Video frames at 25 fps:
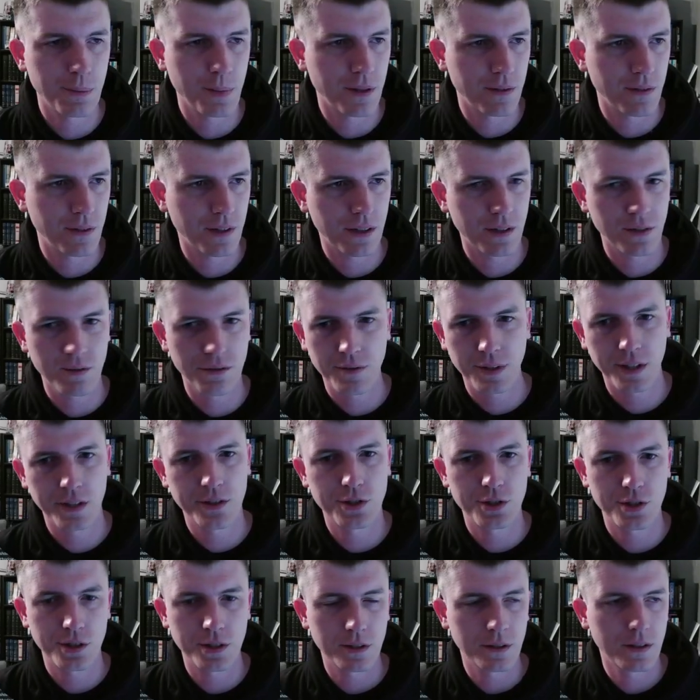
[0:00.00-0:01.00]
of a
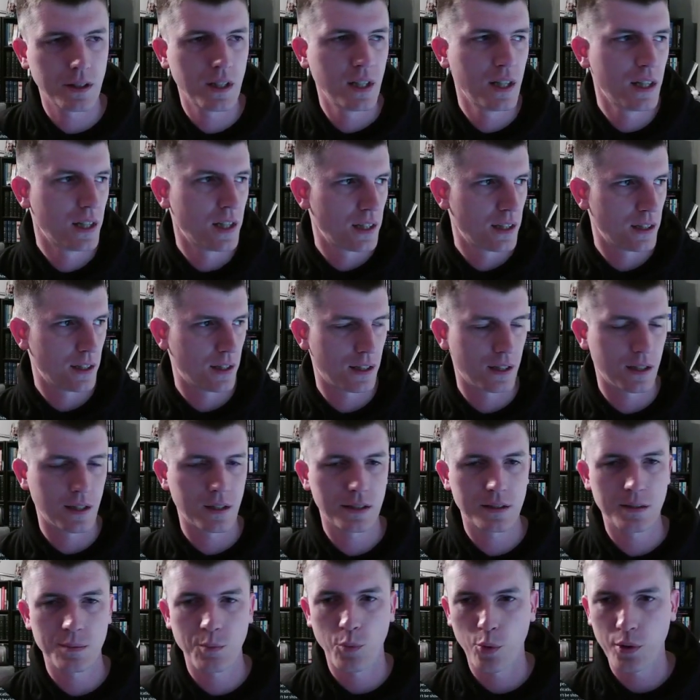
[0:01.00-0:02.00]
convention.
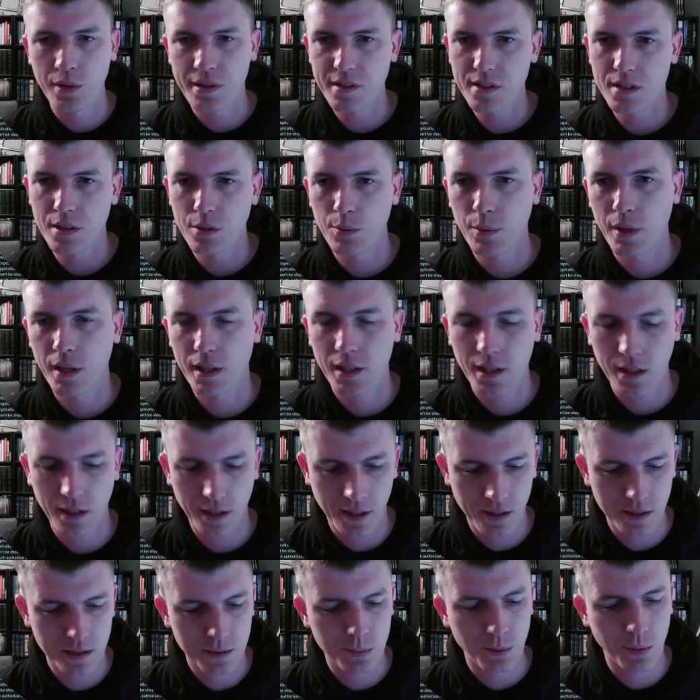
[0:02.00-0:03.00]
It's more easily
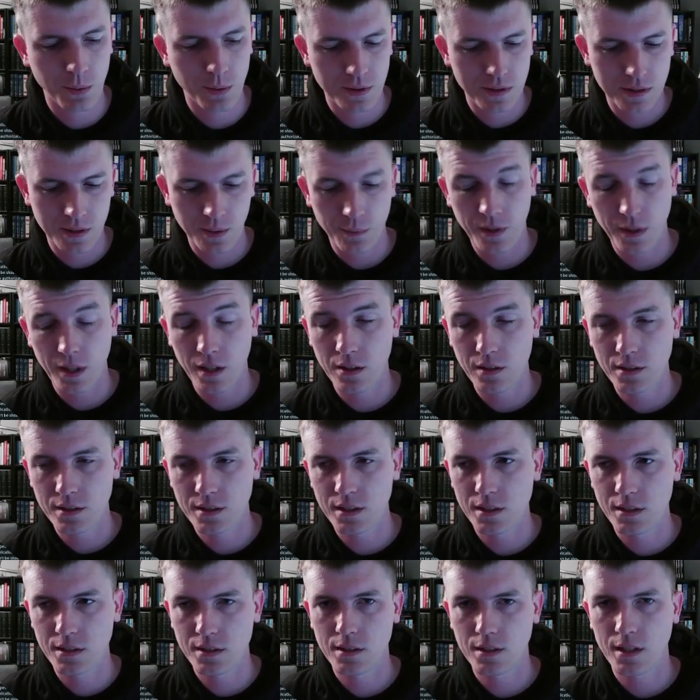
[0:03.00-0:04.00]
recognizable when someone else
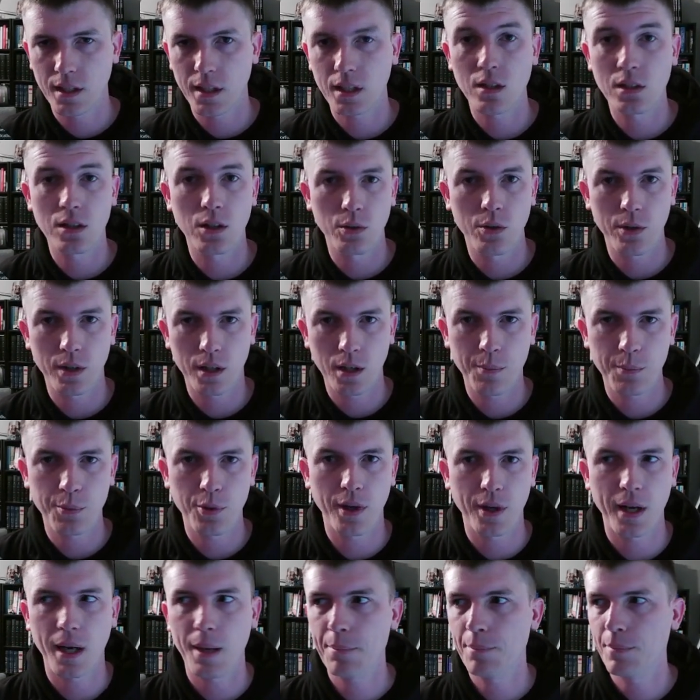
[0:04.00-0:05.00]
is like loading up your
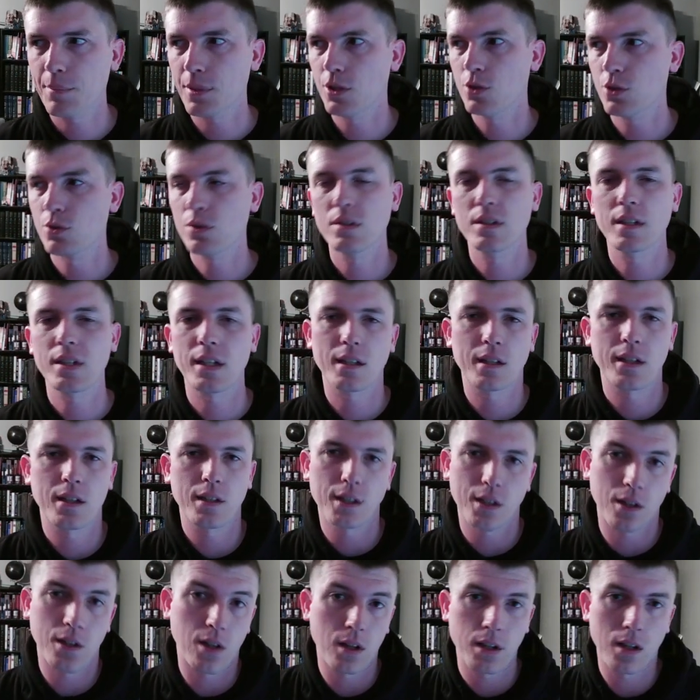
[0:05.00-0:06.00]
app, but you can technically
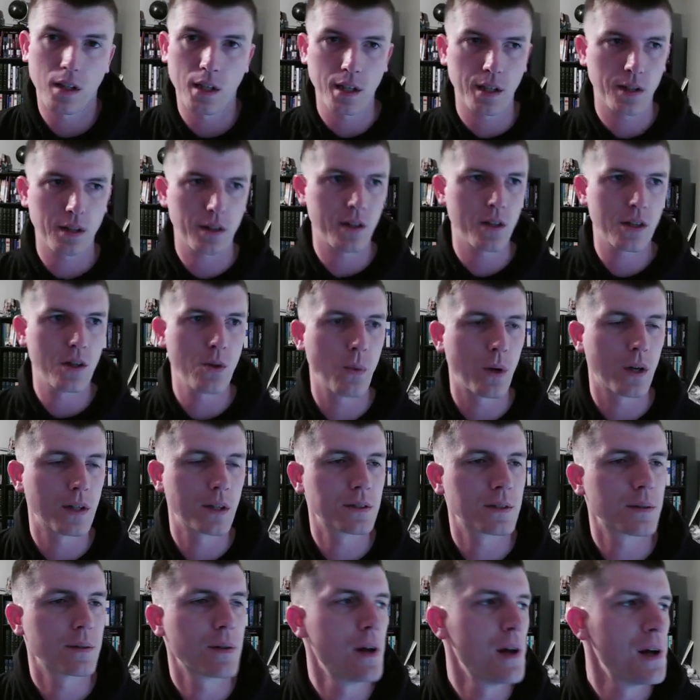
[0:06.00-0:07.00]
call it anything you want.
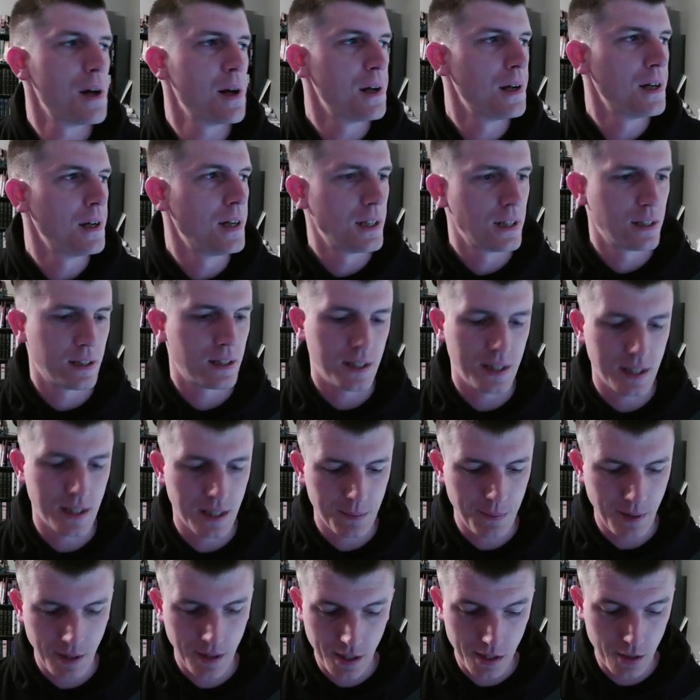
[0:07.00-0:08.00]

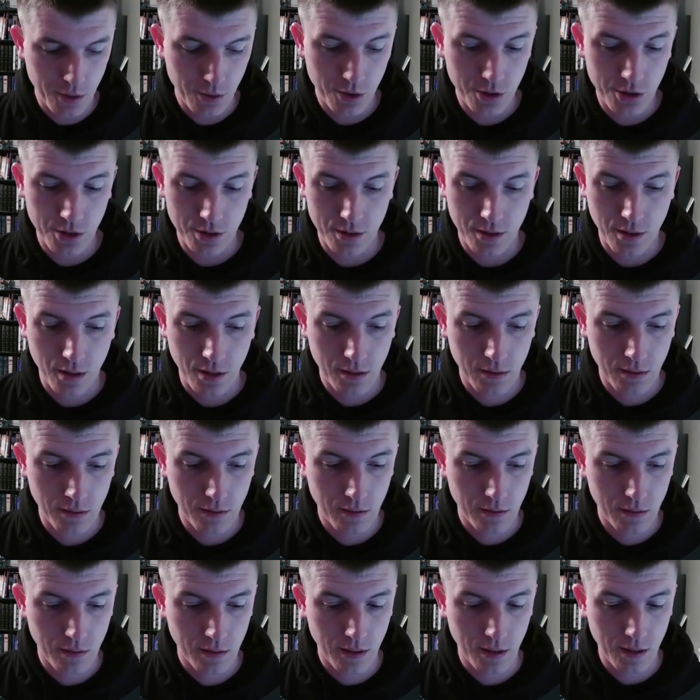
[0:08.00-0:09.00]
And then you can just
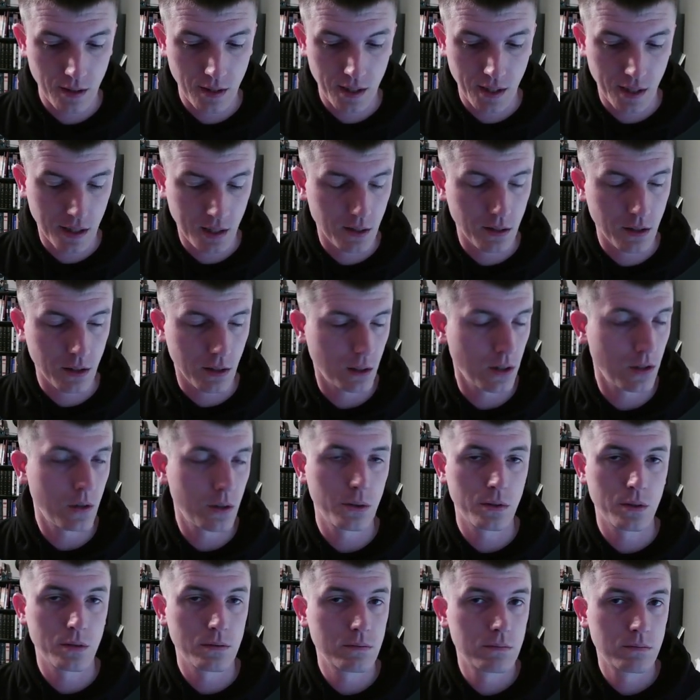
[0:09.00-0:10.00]
git
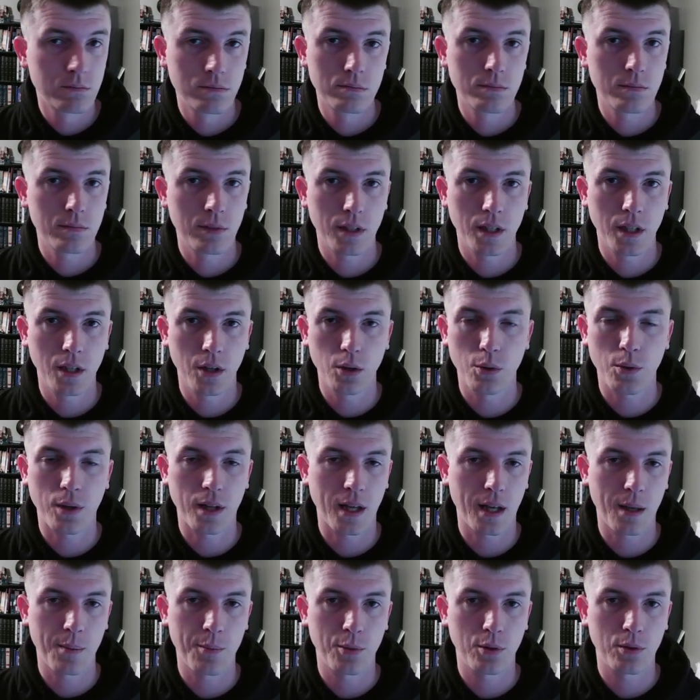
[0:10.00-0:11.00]
clone an
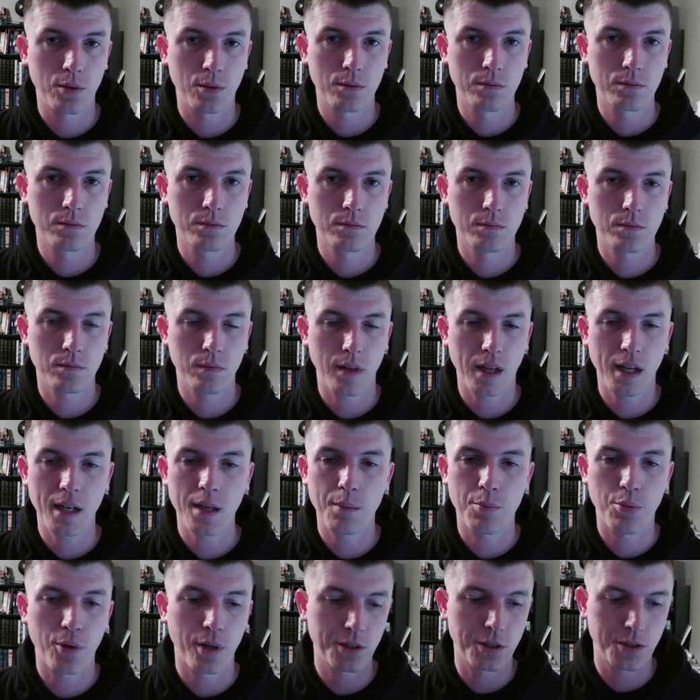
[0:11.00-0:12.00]
OCaml, any
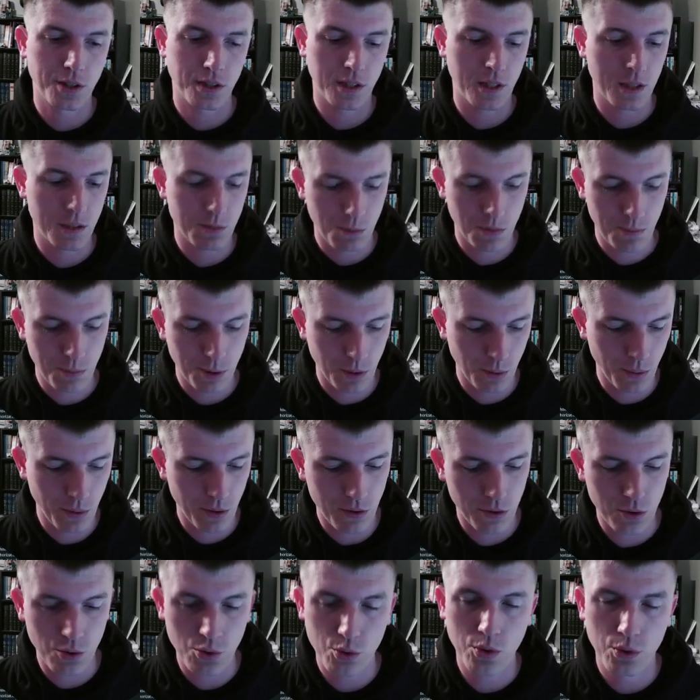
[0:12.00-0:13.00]
project that's been built with
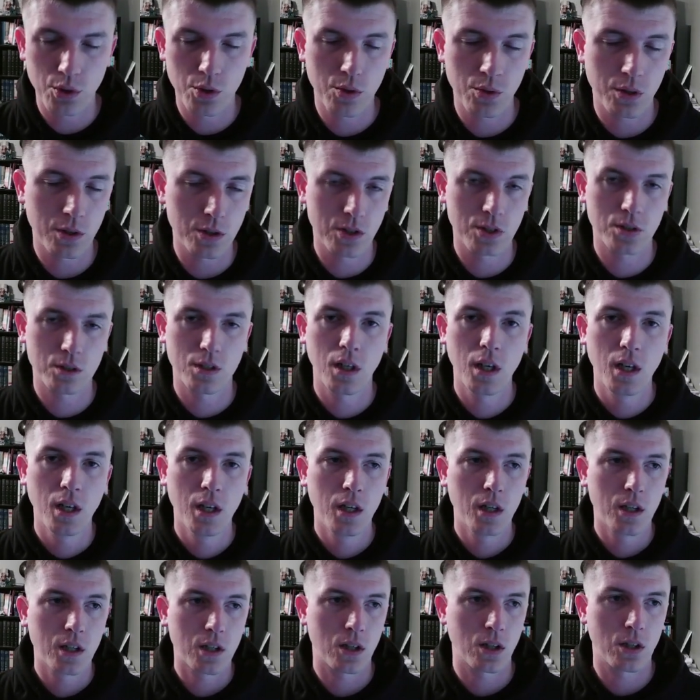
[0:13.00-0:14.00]
Dune, you can just
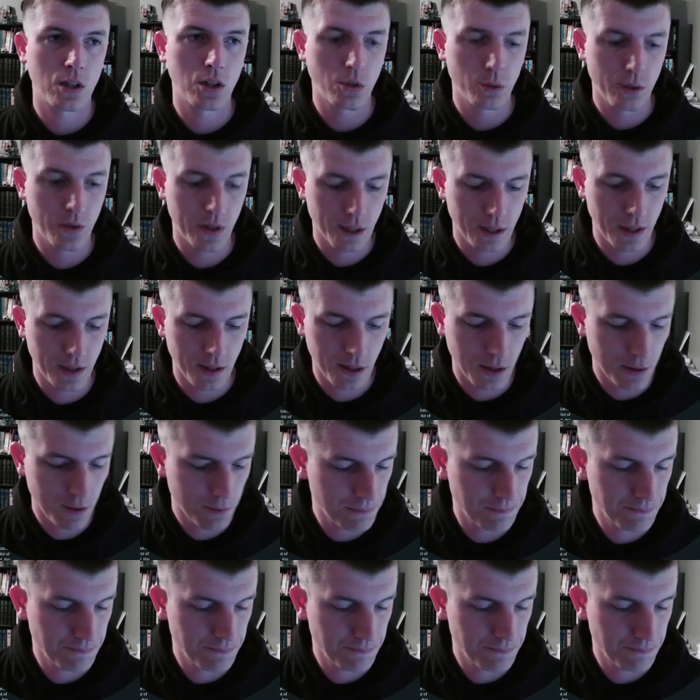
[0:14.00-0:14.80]
clone it in there